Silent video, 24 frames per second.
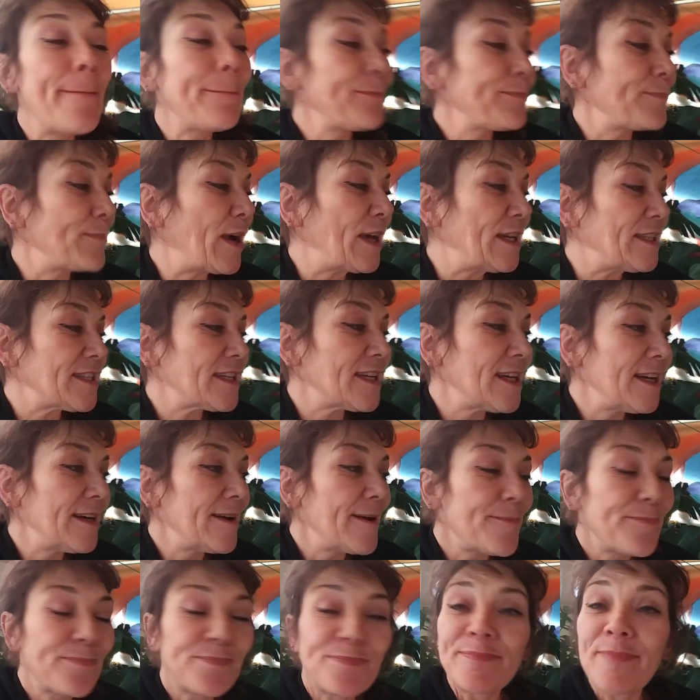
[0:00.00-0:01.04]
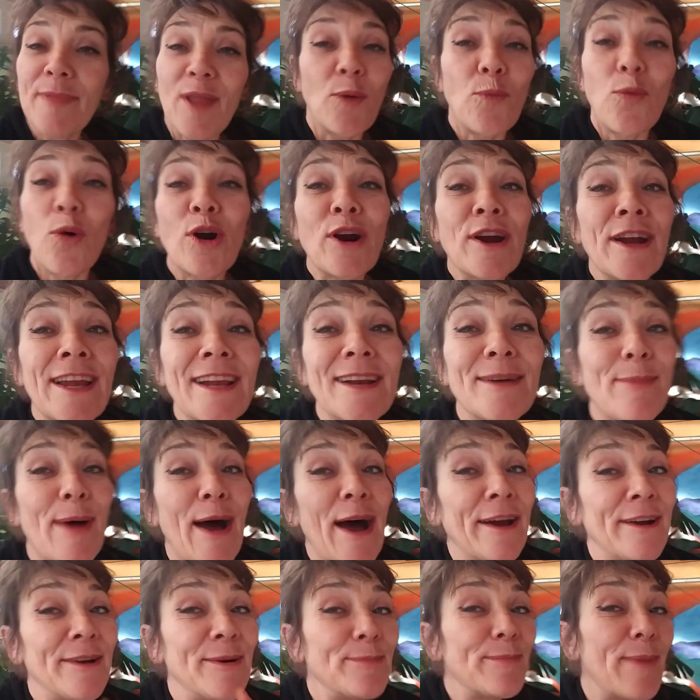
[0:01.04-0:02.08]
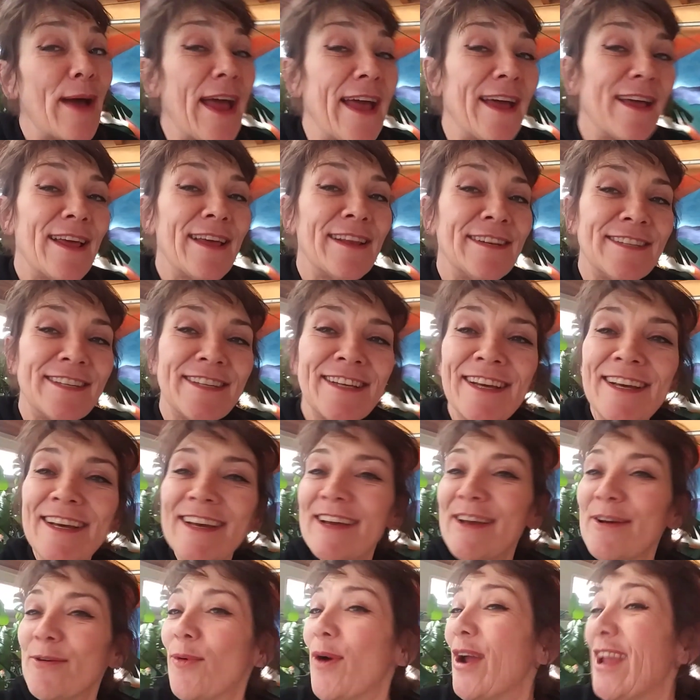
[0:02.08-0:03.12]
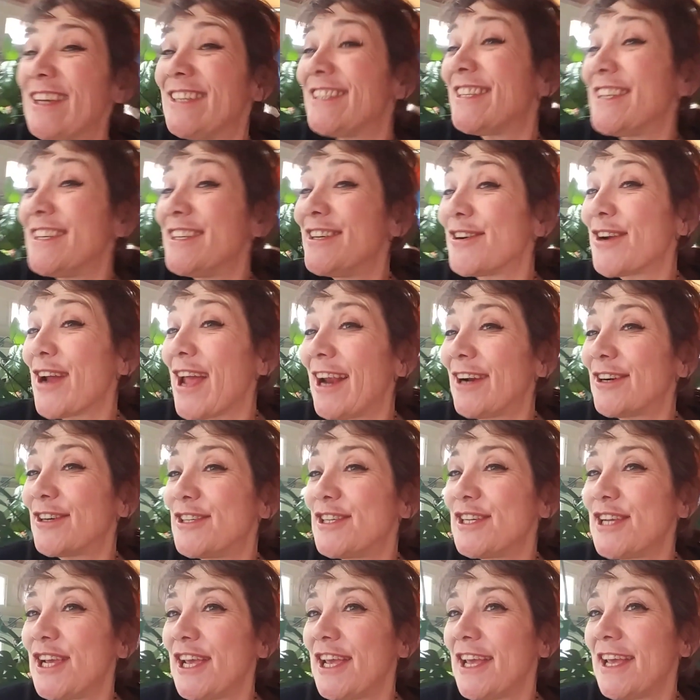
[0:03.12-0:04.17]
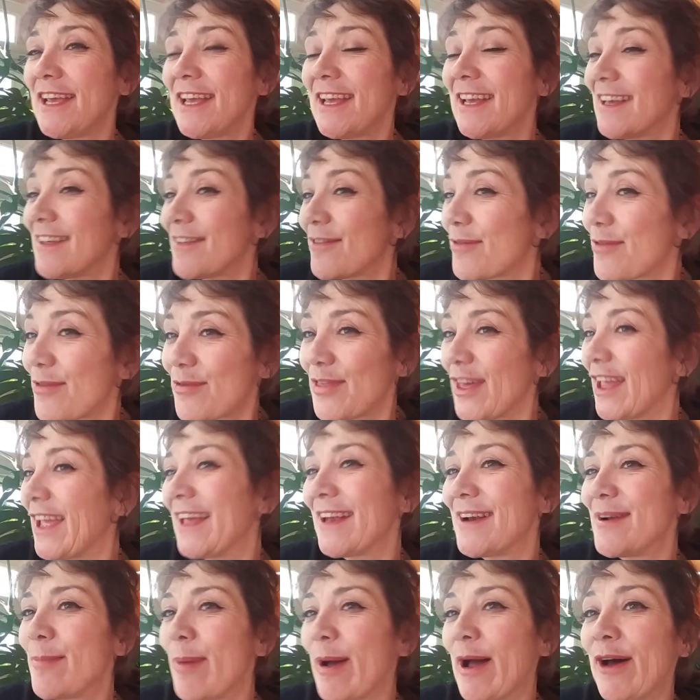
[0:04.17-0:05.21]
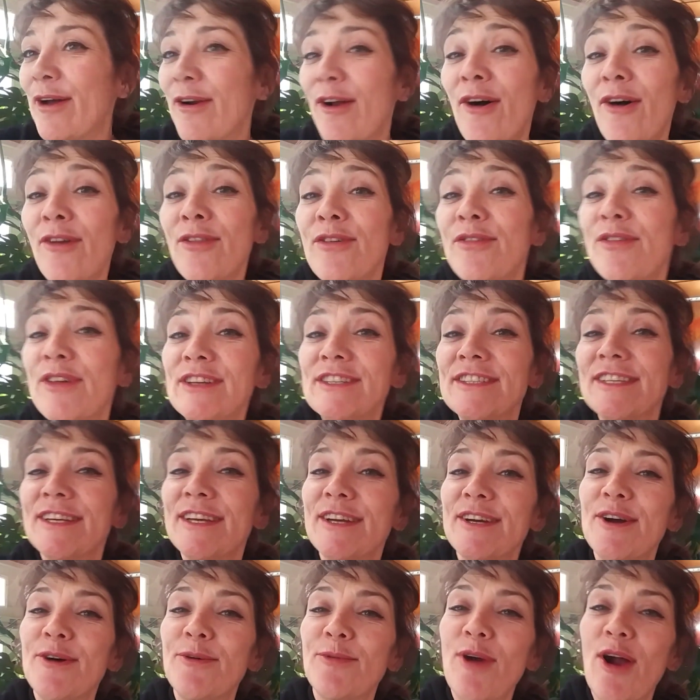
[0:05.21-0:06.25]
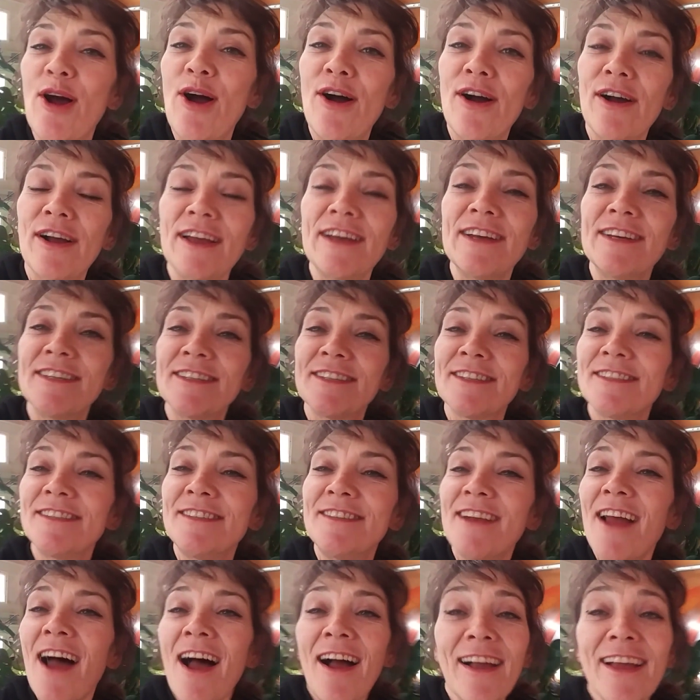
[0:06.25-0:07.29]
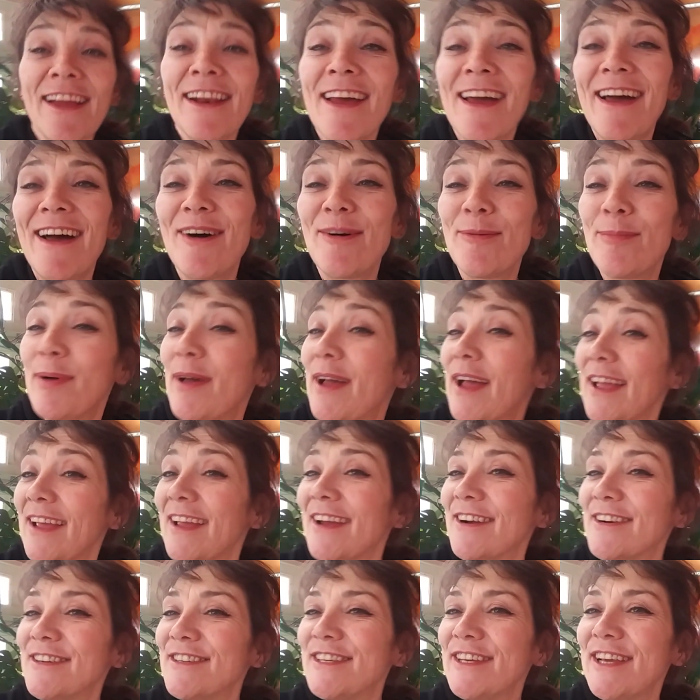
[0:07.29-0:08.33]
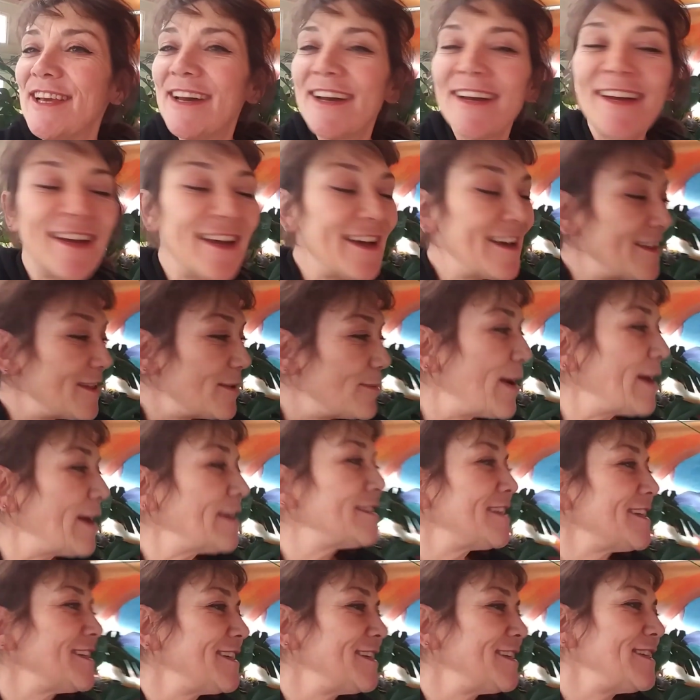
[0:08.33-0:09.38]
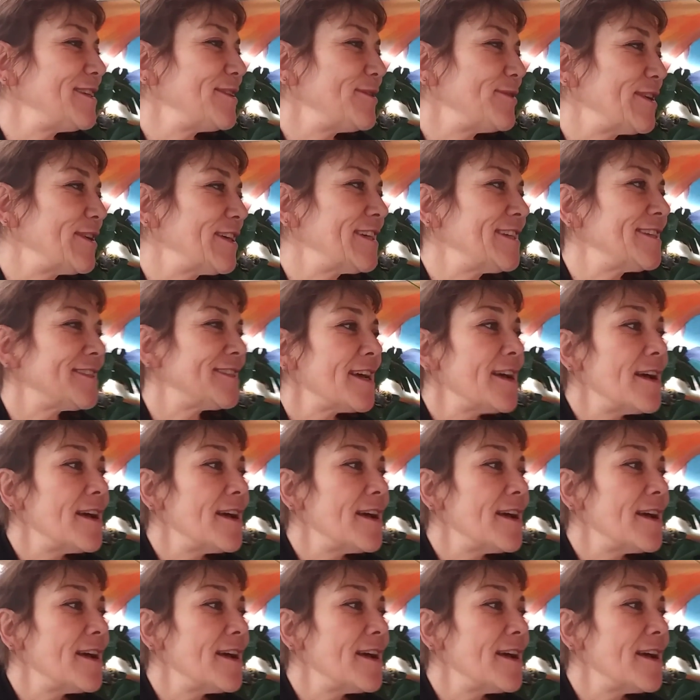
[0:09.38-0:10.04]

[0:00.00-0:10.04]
but worrying about them and wasting your energy thinking about all the things that could go wrong is not going to help, I guarantee you. The best thing to do is